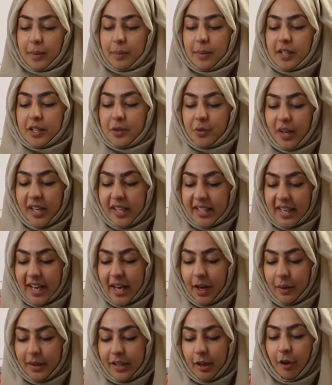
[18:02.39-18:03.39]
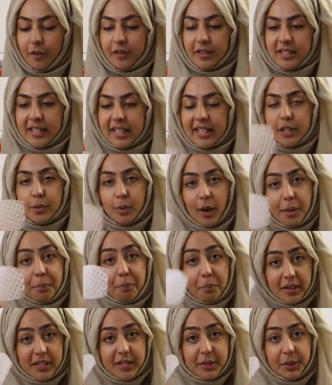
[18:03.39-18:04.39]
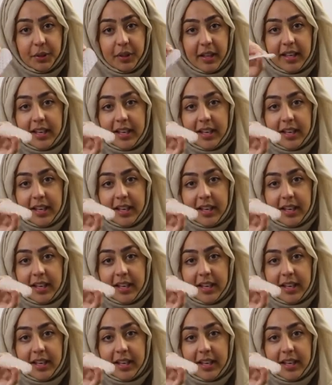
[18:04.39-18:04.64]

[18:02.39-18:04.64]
because right now it obviously is quite brittle